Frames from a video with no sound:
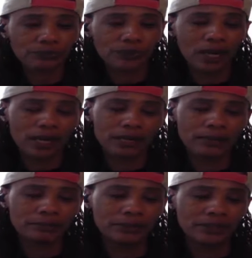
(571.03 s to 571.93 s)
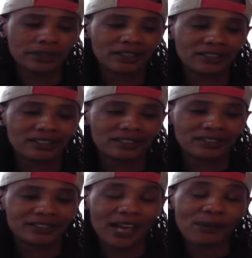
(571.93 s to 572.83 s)

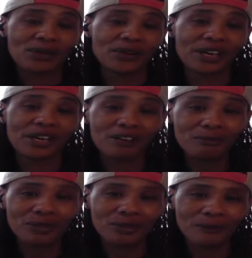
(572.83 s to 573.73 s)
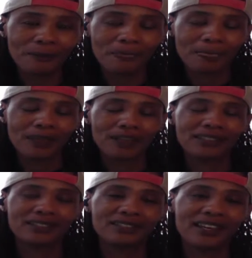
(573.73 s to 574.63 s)
that will help you
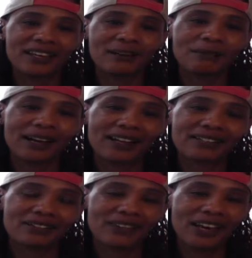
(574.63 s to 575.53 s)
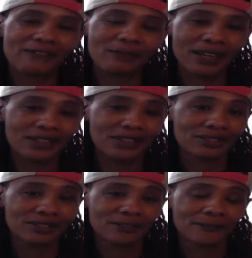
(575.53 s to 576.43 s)
is saying positive
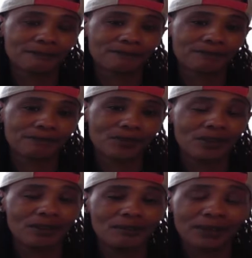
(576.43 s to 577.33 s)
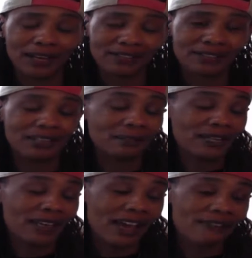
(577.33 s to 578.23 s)
affirmations.
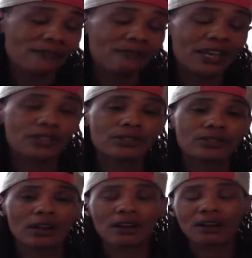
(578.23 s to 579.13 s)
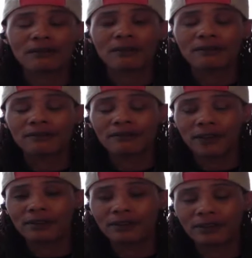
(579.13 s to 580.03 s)
Affirmations are
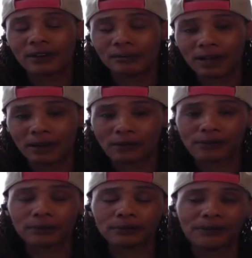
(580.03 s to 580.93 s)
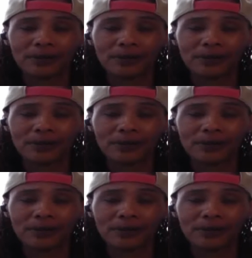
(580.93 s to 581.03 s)
very, very powerful.